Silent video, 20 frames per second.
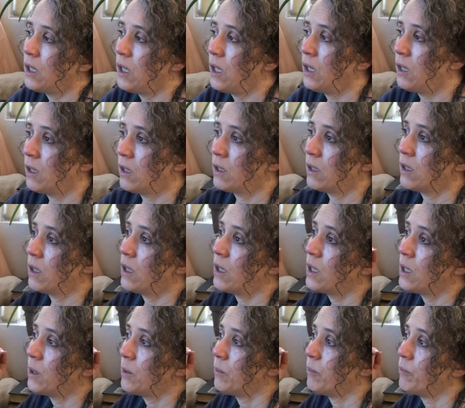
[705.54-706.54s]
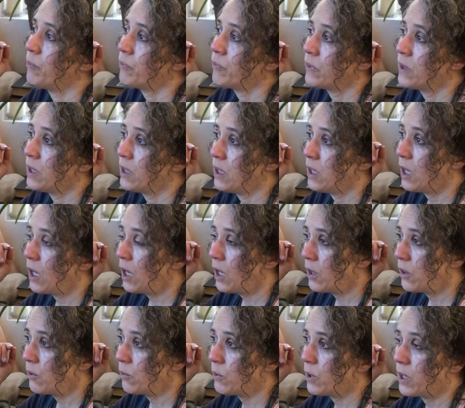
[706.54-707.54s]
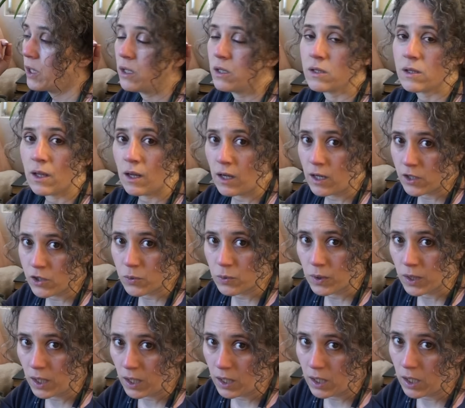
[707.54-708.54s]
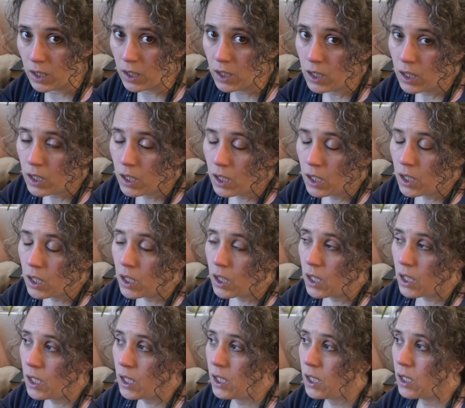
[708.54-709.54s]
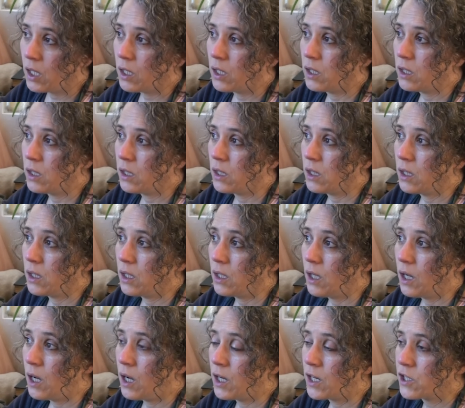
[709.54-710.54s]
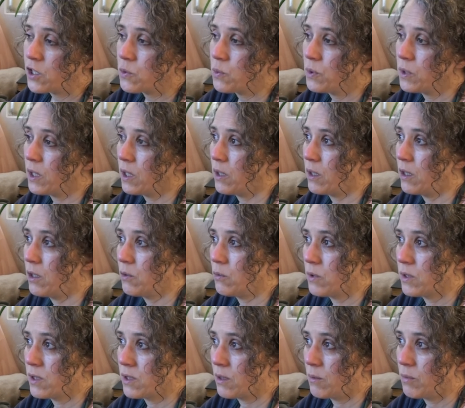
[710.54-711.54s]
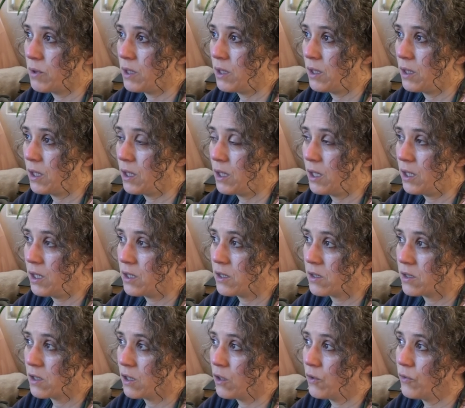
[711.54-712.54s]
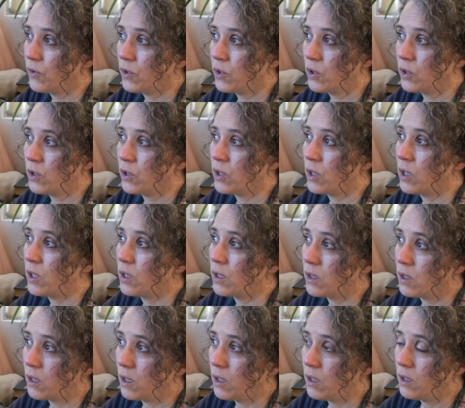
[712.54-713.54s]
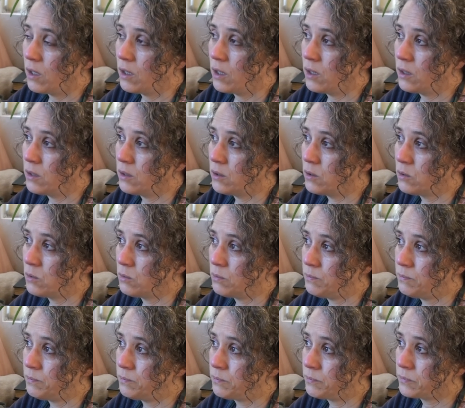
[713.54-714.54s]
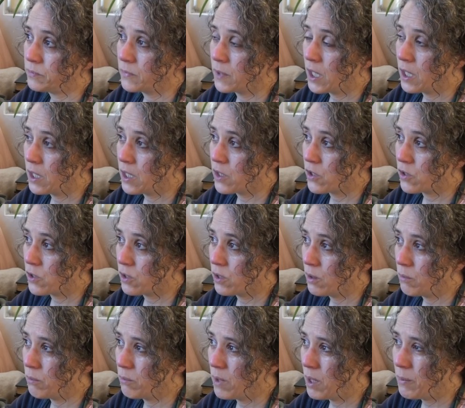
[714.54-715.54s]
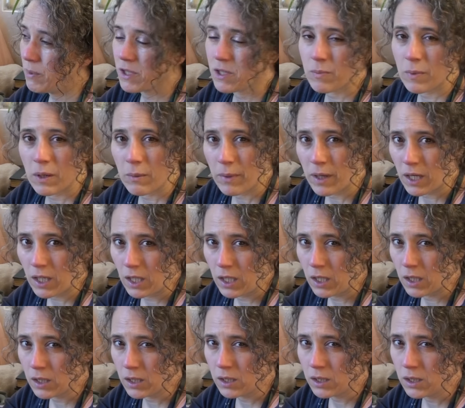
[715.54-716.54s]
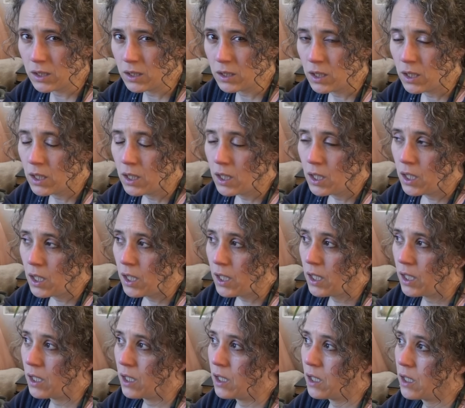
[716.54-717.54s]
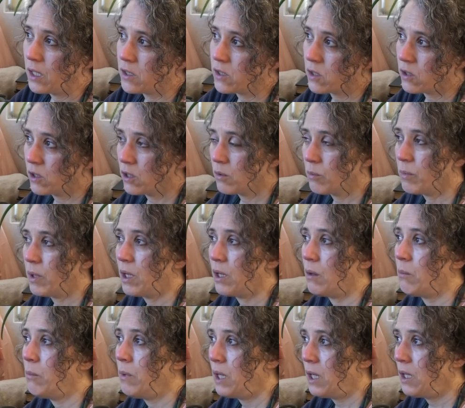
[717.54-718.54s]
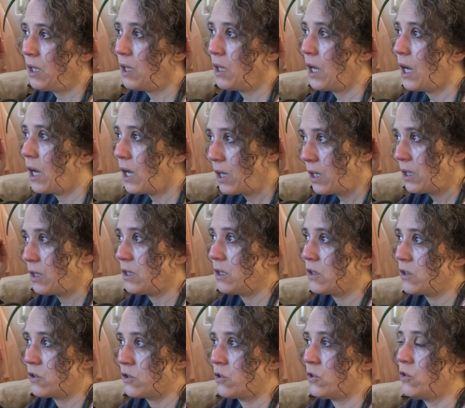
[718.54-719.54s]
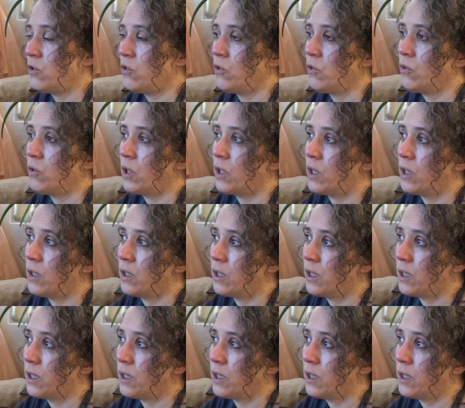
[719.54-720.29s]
And um, then the other one is the ashwagandha. And ashwagandha was something that I discovered, oh gosh, maybe it's been about a year. And I started ma ma adding it to our,